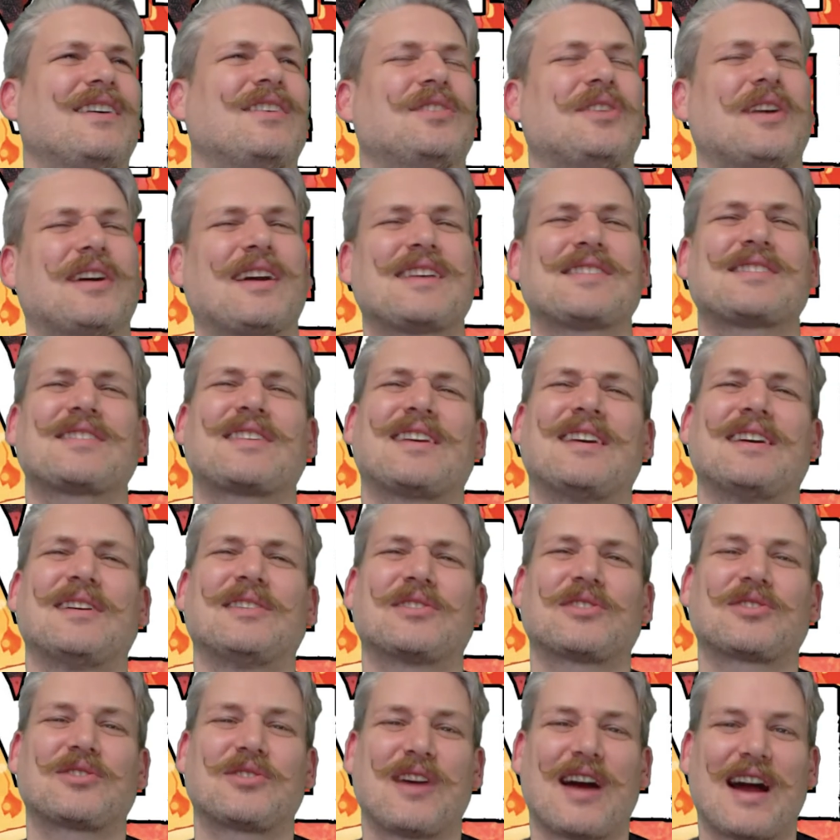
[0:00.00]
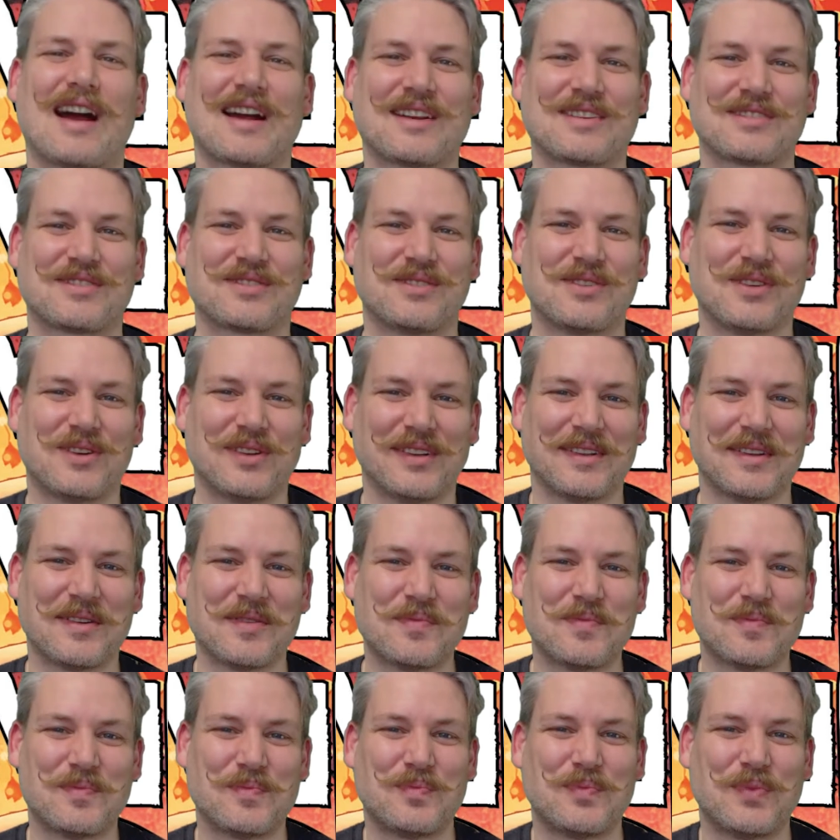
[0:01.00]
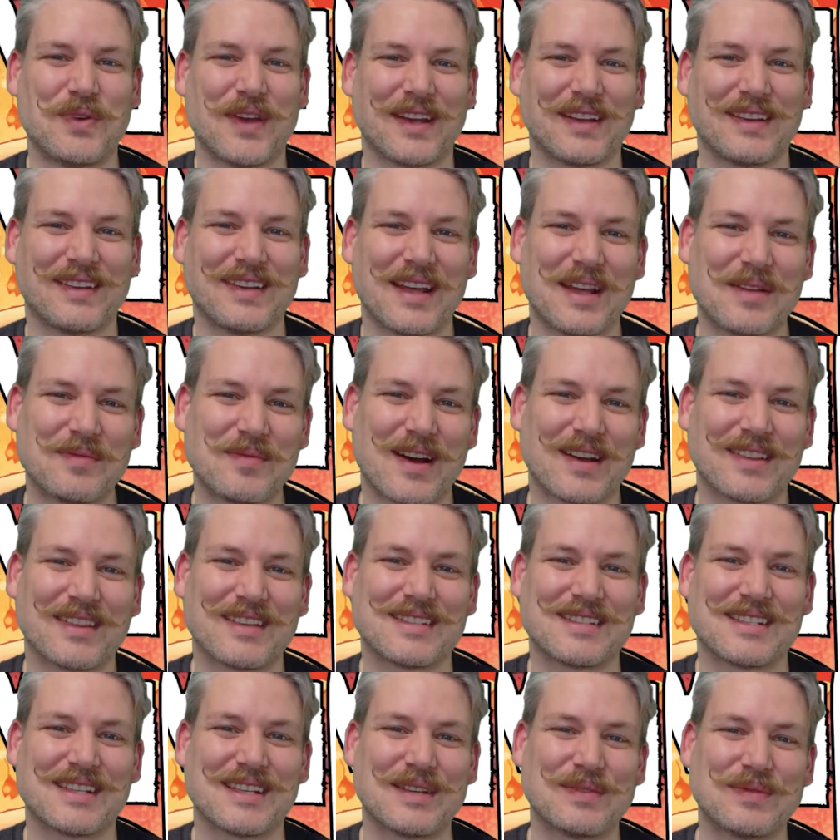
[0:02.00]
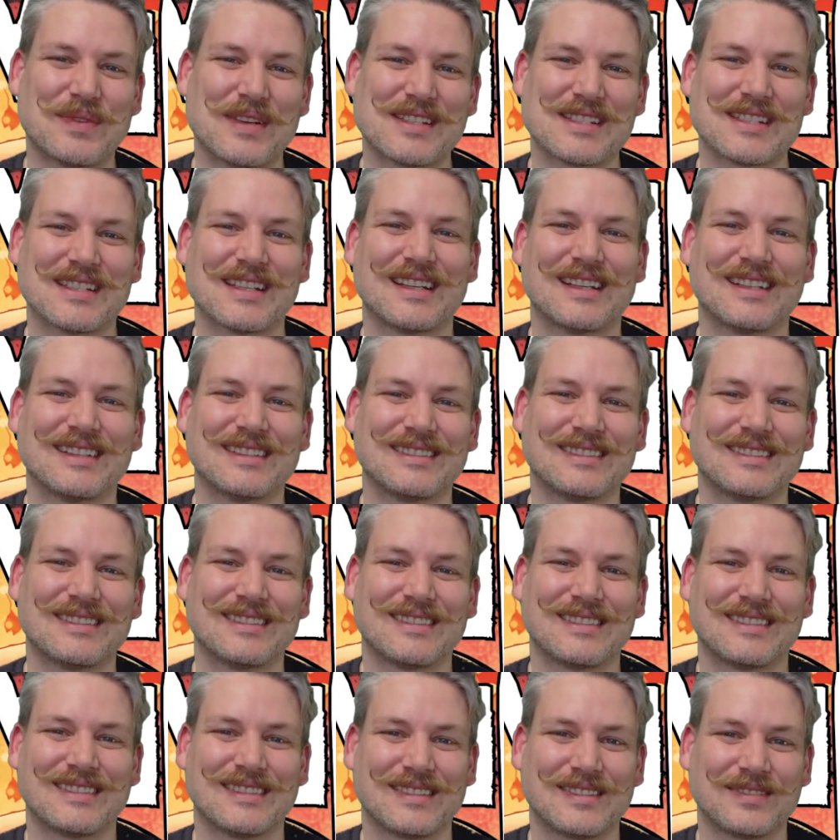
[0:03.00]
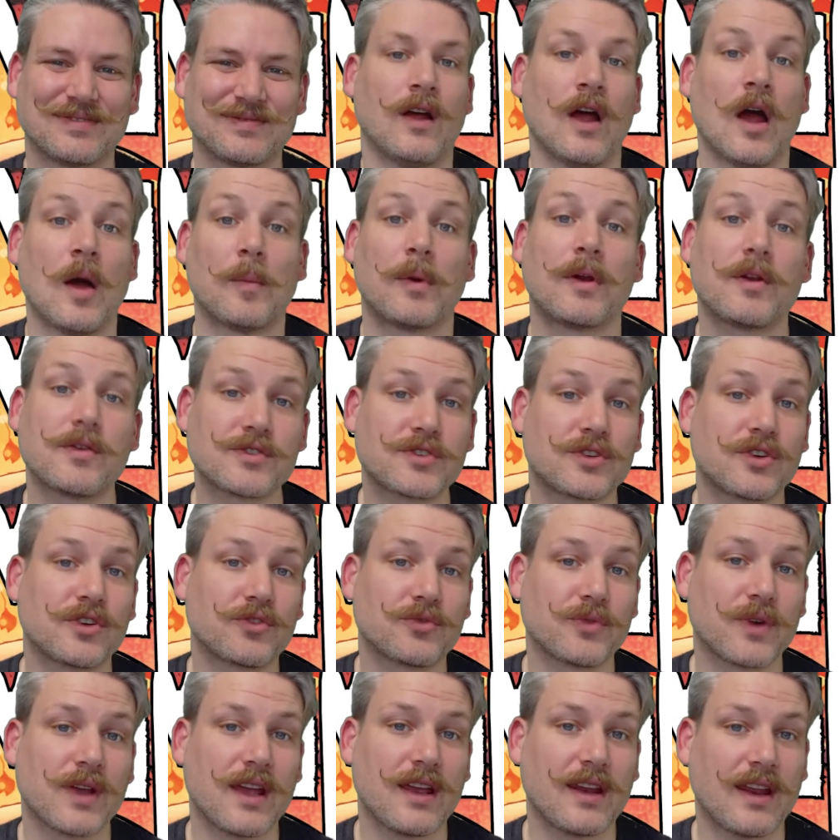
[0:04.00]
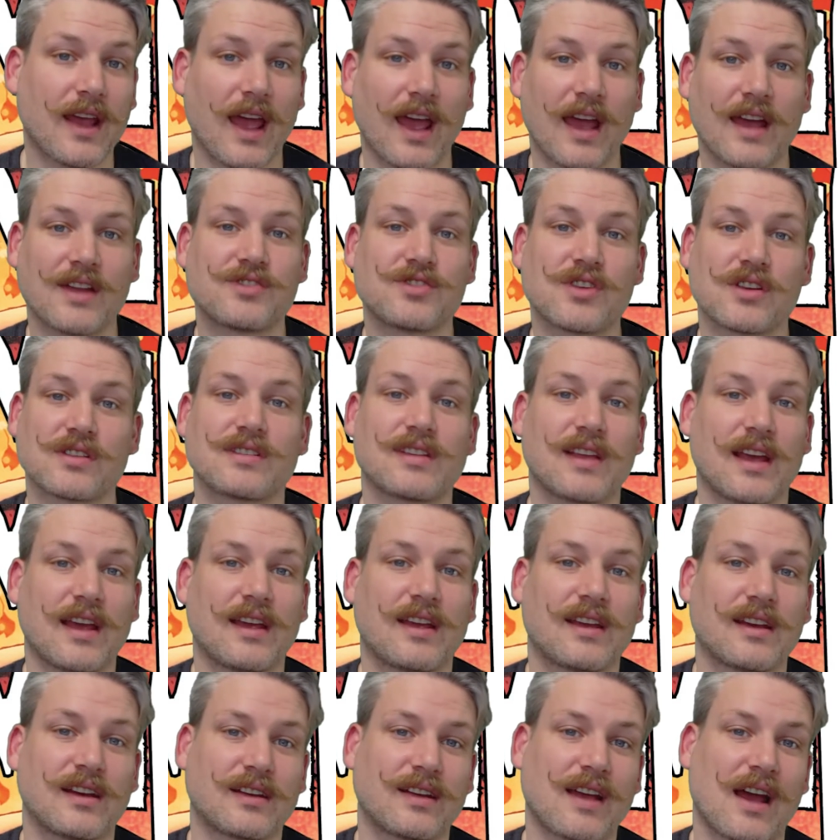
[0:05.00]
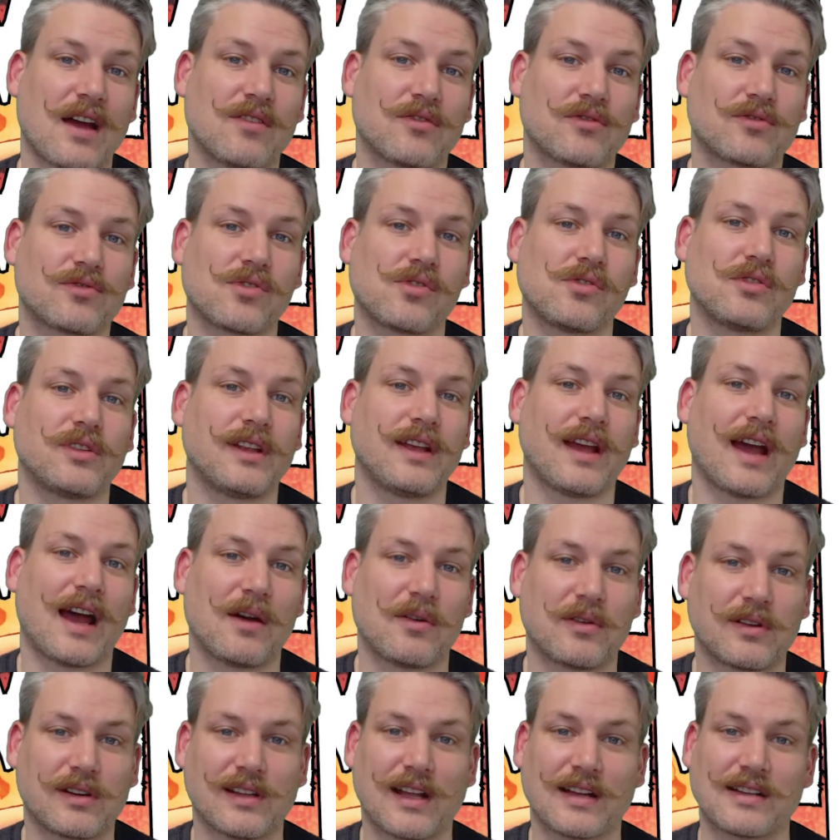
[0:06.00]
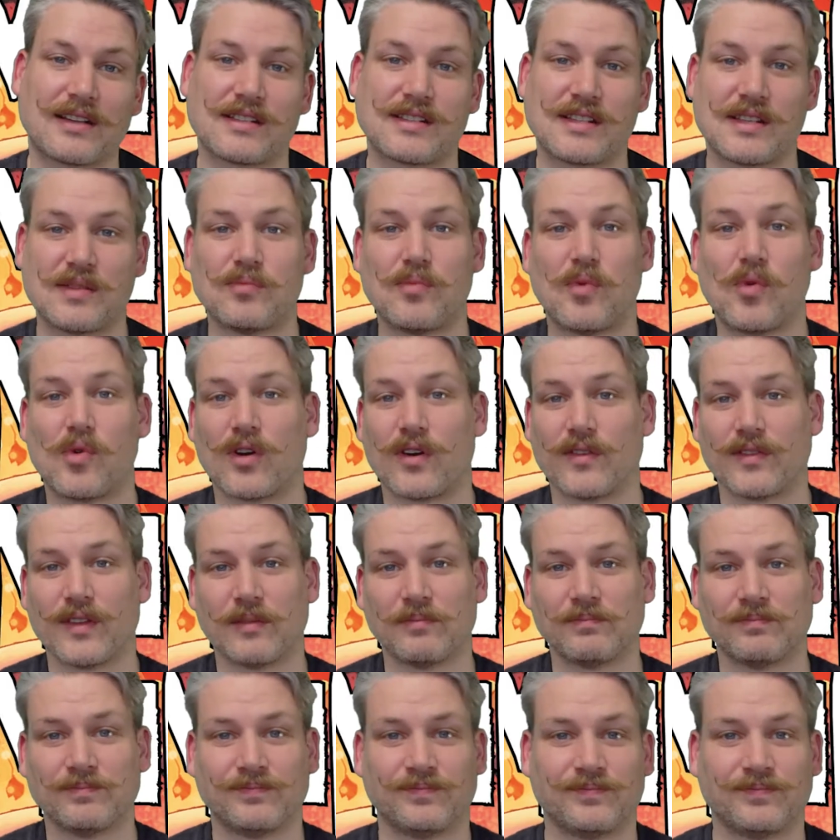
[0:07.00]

I guess Killer Croc is the only big name on the team, isn't he? But it was a good read, and just like Count Crowley, I would like to see more of them.